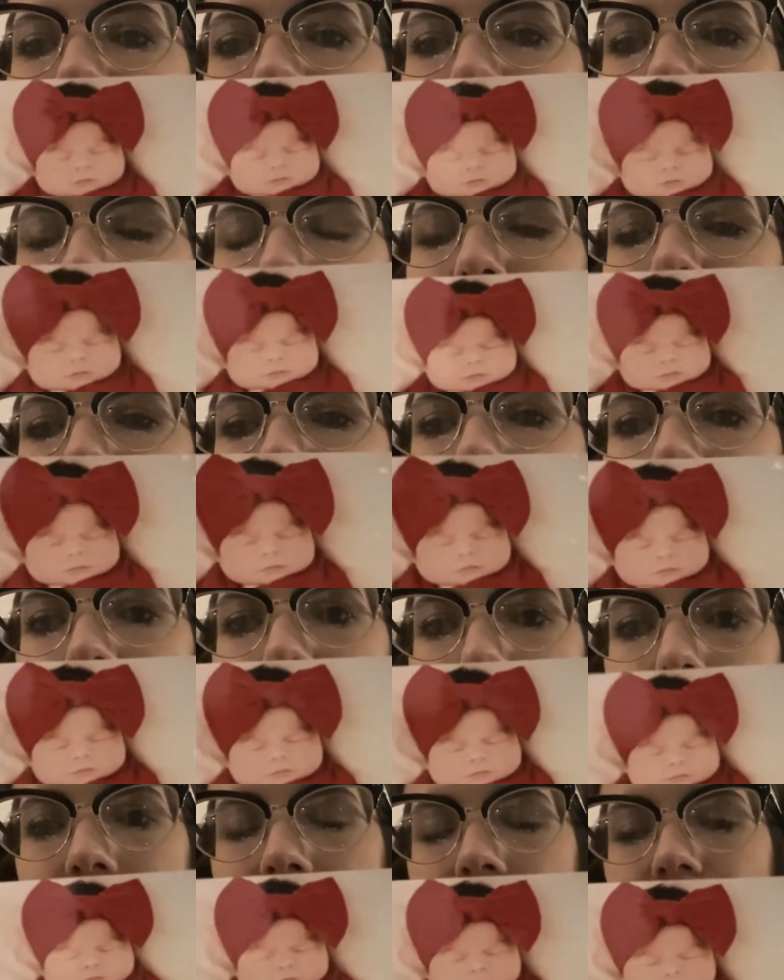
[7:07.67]
She was
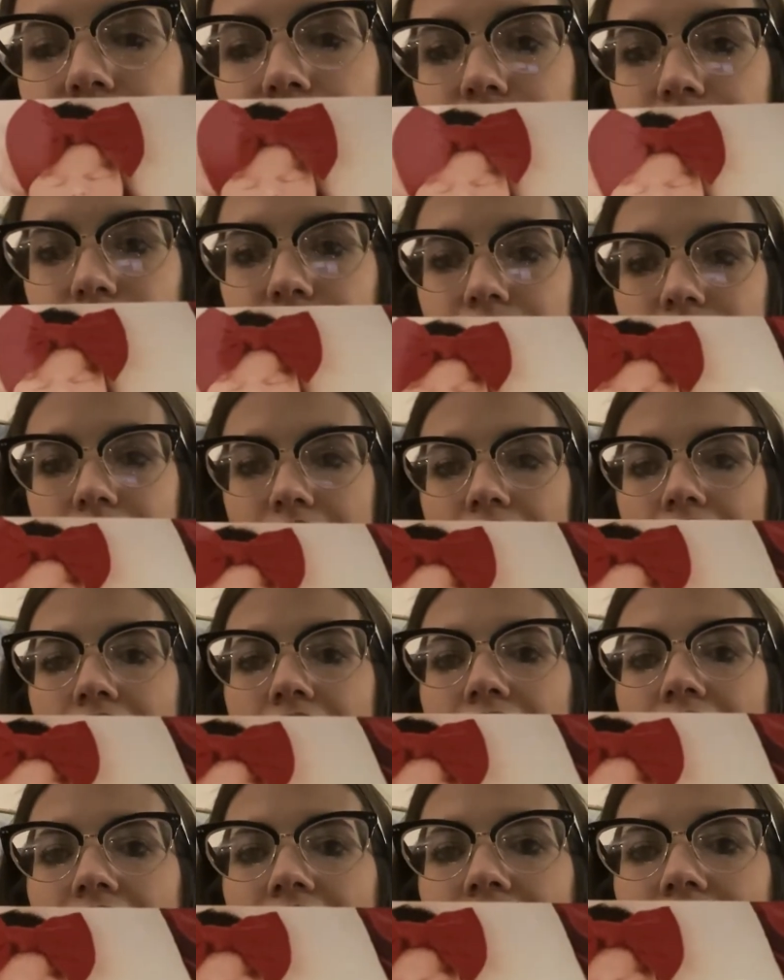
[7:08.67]
six pounds
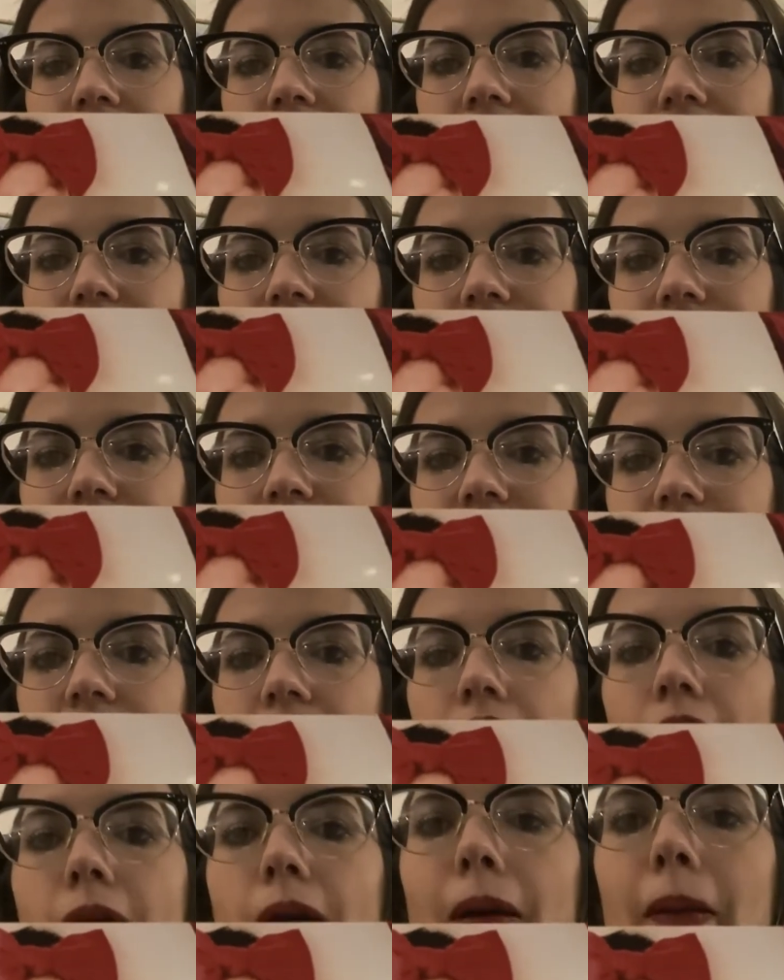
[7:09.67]
and
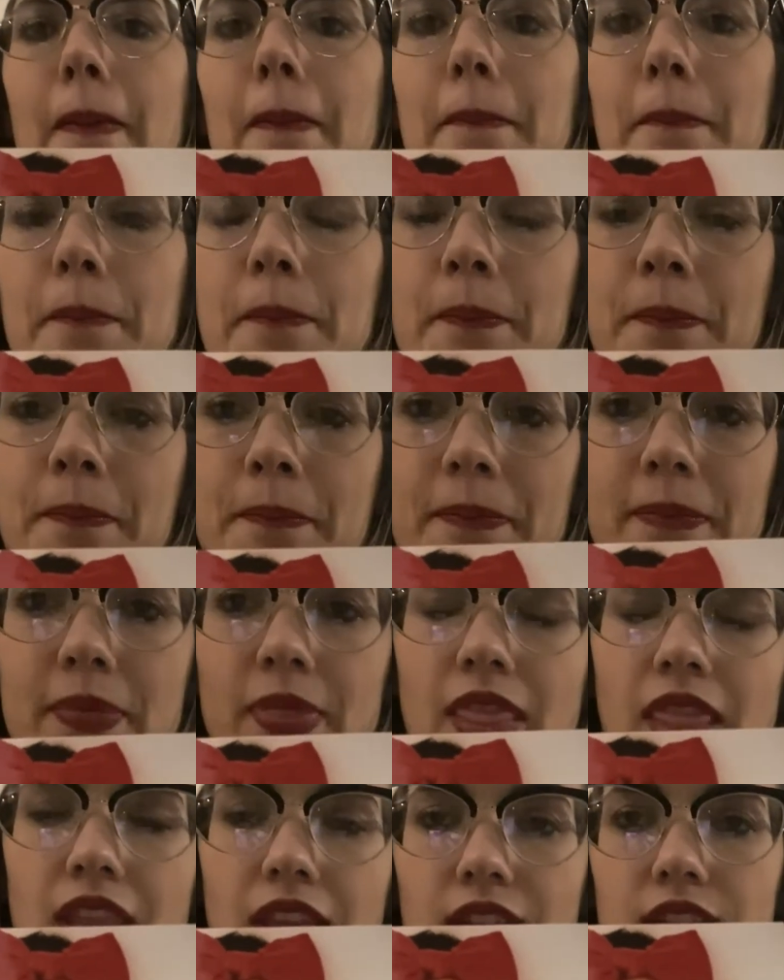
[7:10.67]
um
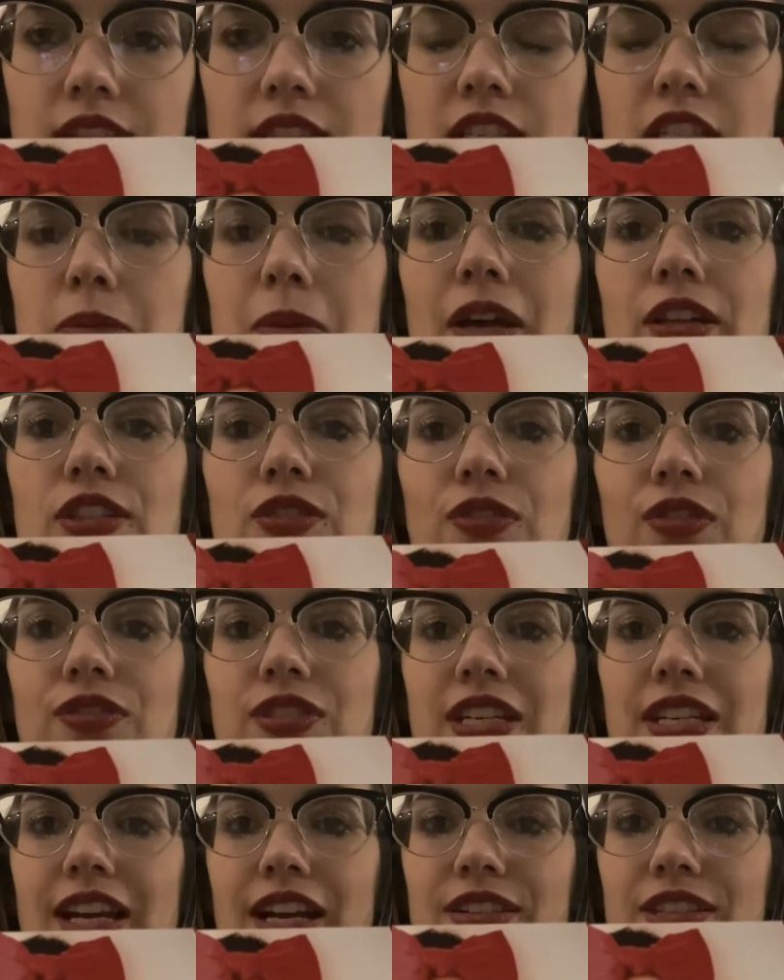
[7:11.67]
six pounds
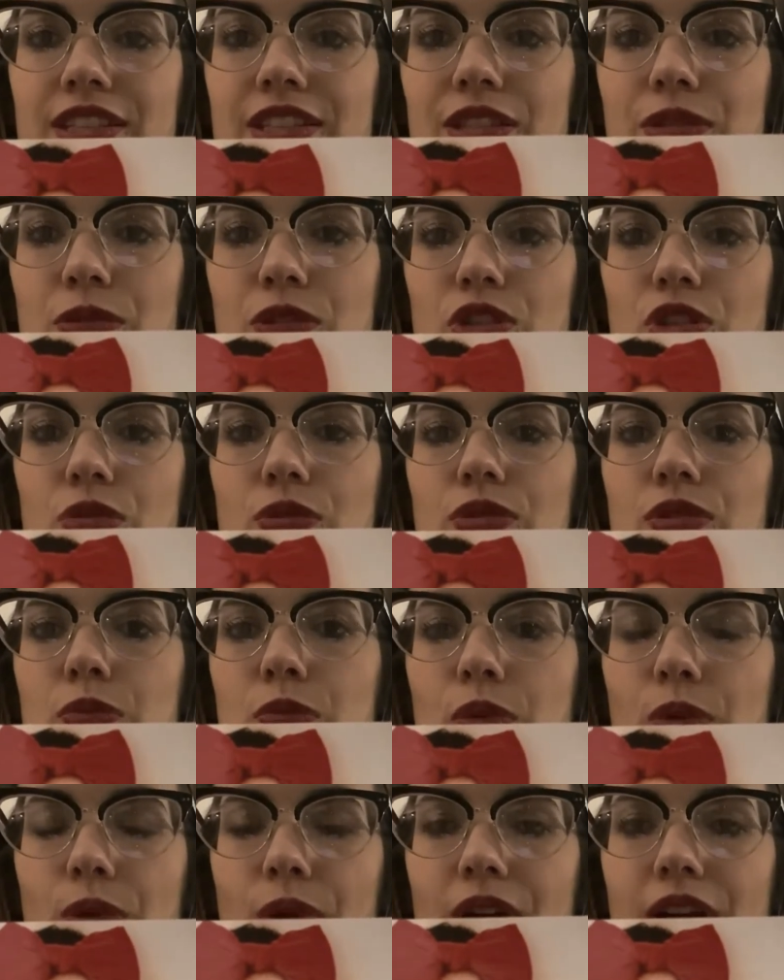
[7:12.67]
15 ounces when she was
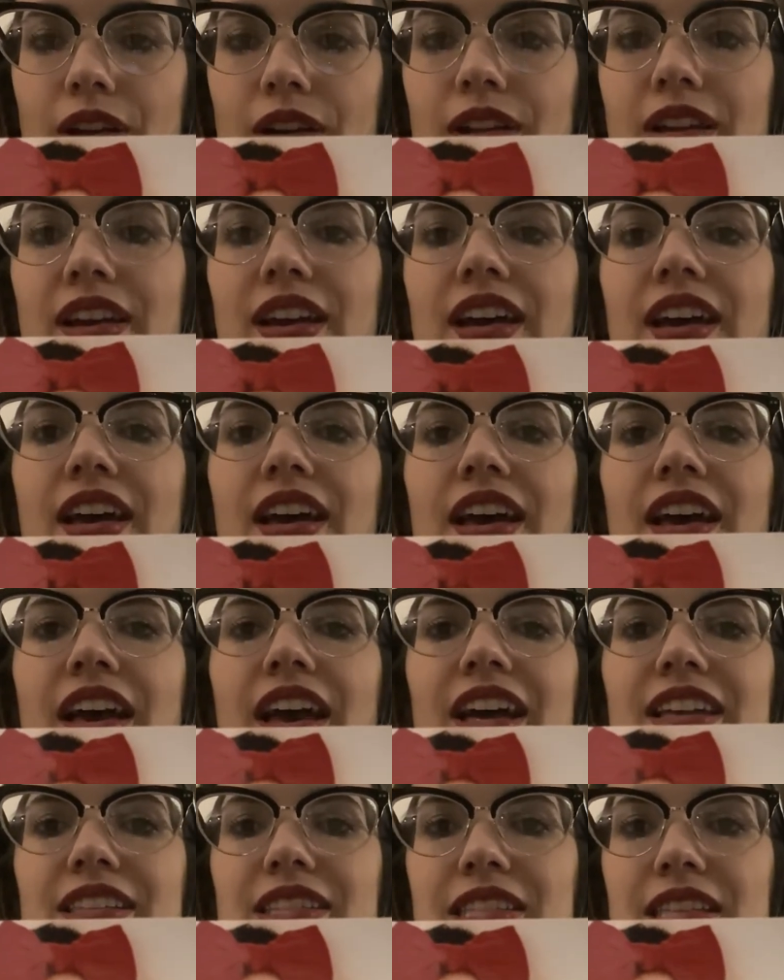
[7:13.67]
born
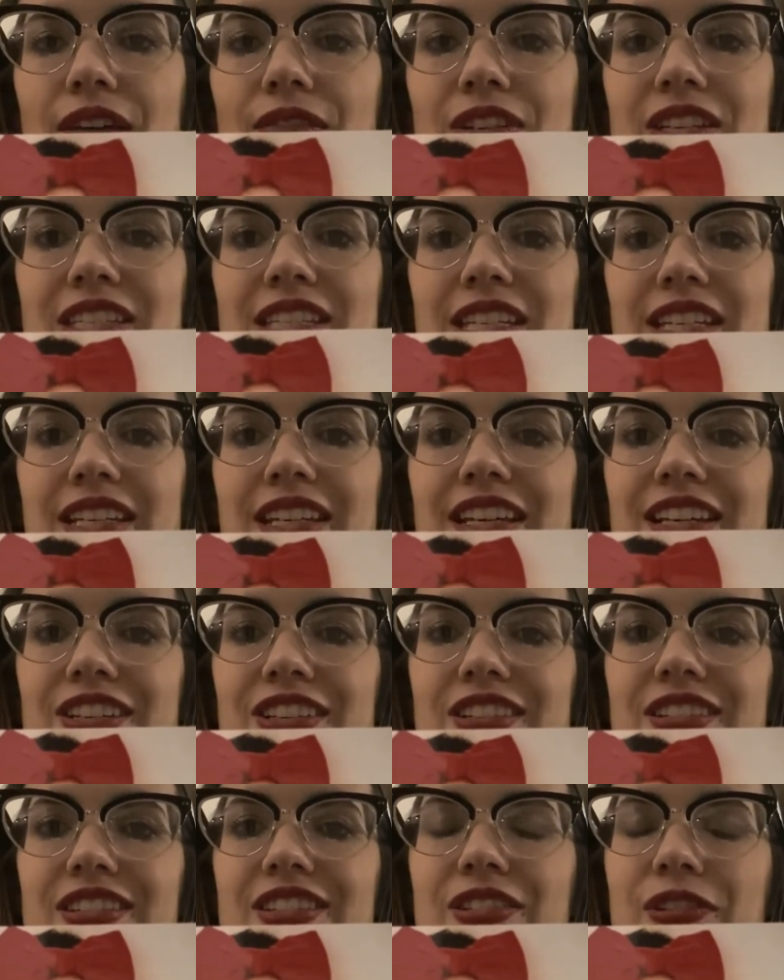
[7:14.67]
and 17
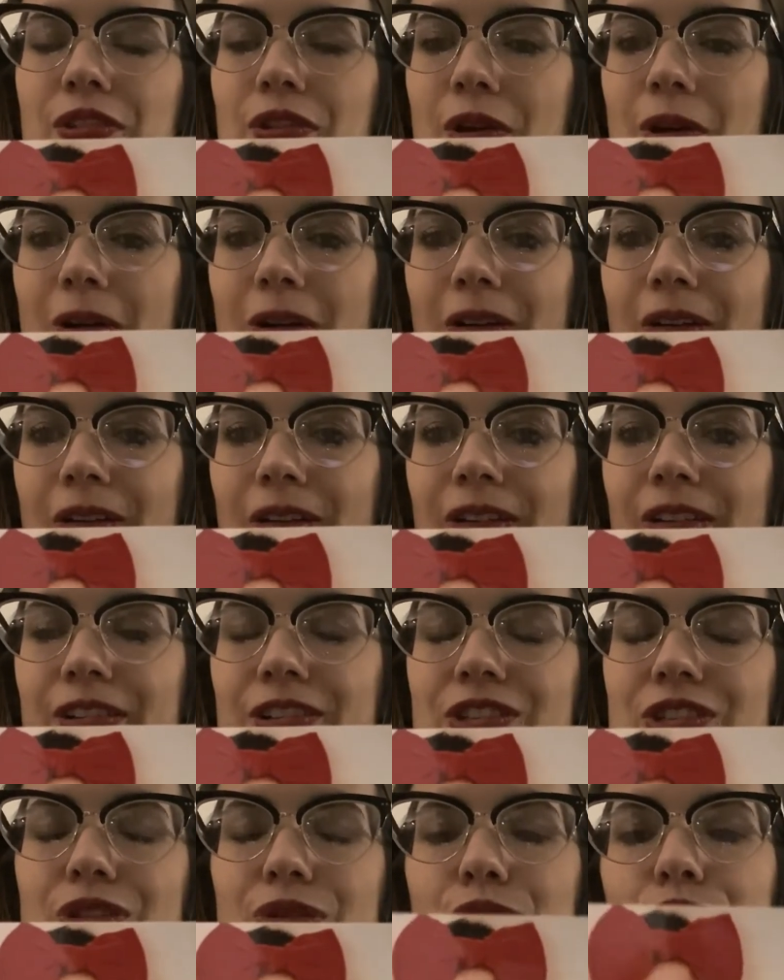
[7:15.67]
inches
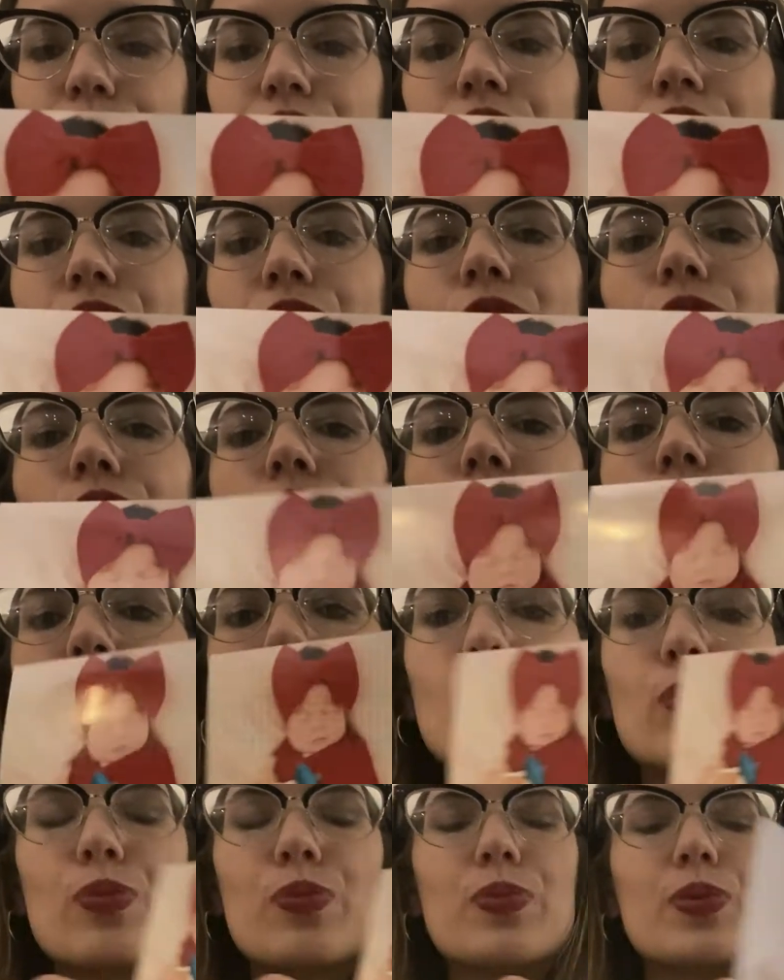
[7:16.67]
long. She was a
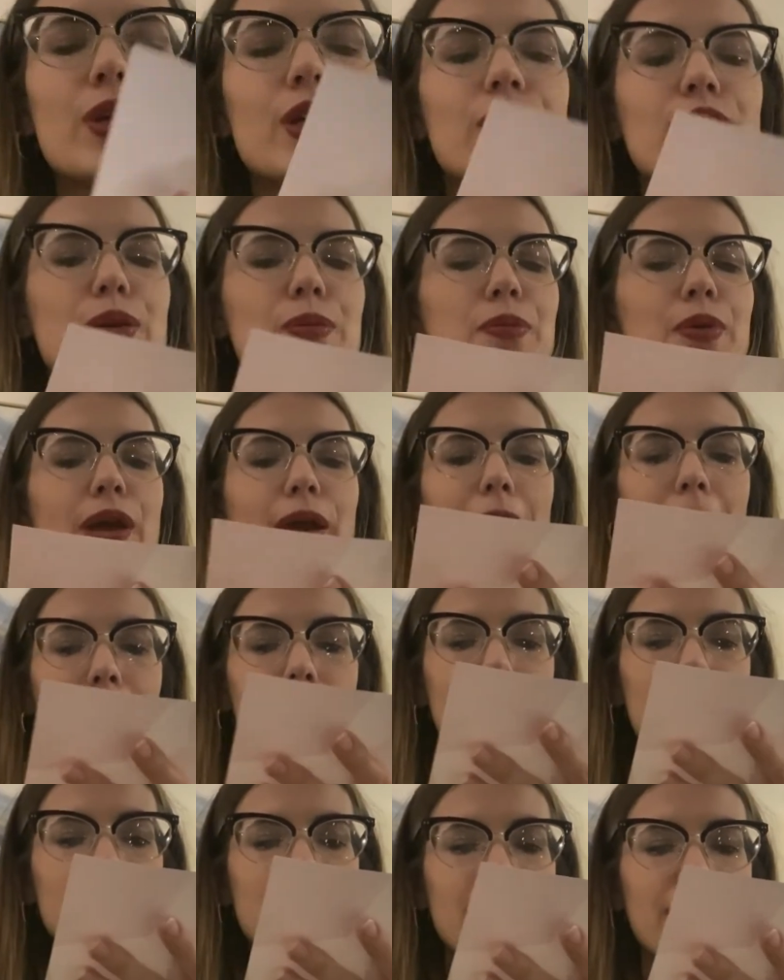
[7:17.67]
little bitty
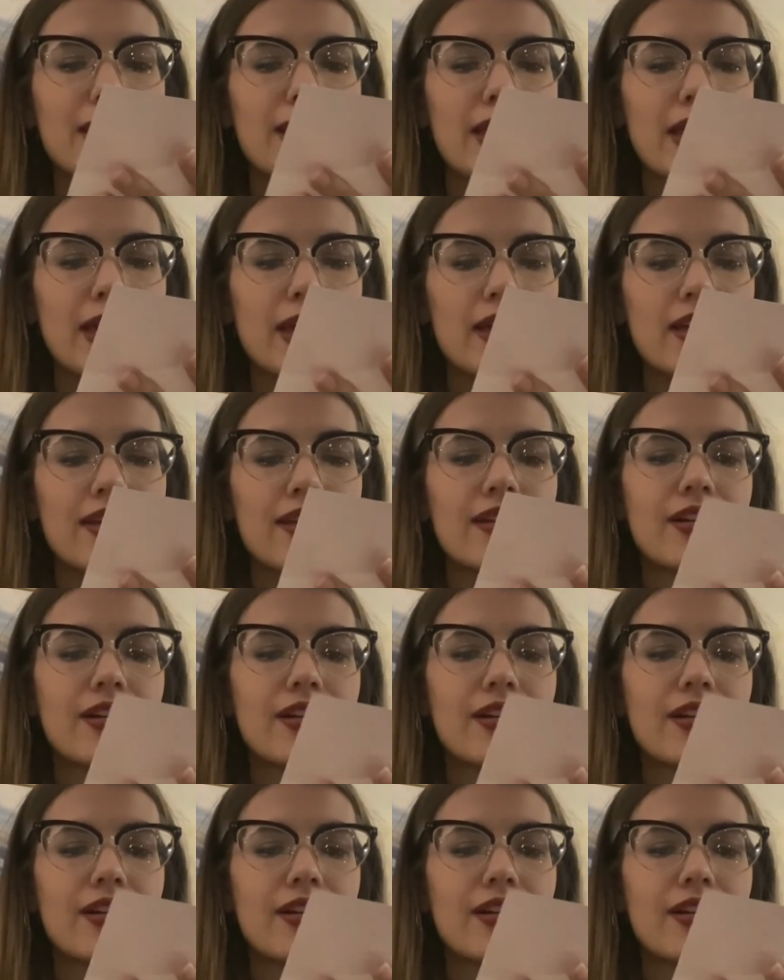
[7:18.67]
baby.